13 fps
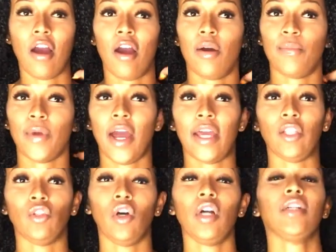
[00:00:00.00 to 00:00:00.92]
I
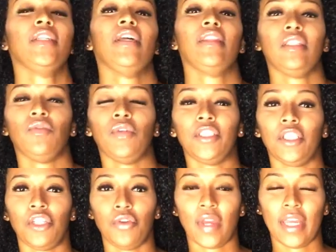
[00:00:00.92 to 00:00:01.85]
looked, and this one
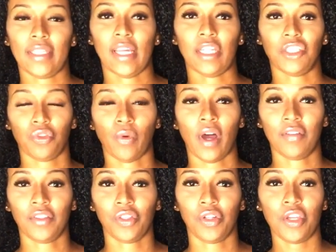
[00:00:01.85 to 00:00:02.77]
is a UK size
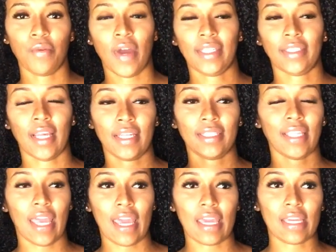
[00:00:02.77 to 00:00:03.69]
12, so a US
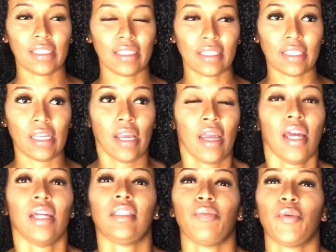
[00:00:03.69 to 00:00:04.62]
size 8.
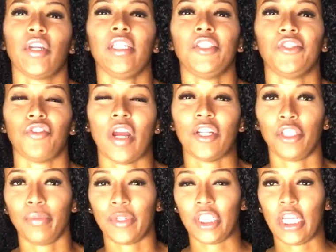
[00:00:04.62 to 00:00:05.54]
It's a pretty
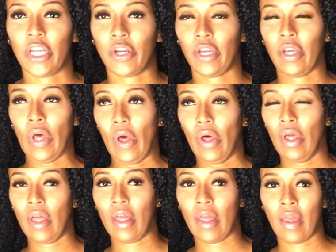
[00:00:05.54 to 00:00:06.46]
stretchy material.
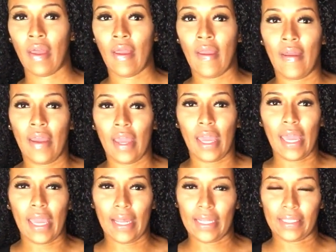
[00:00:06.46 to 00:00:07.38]

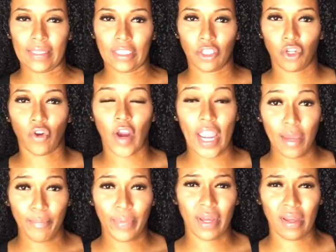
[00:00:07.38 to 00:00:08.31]
It's
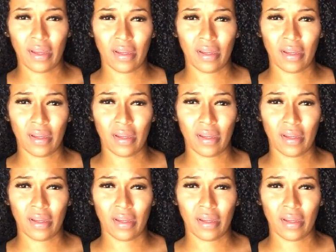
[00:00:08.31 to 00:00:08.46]
crepe,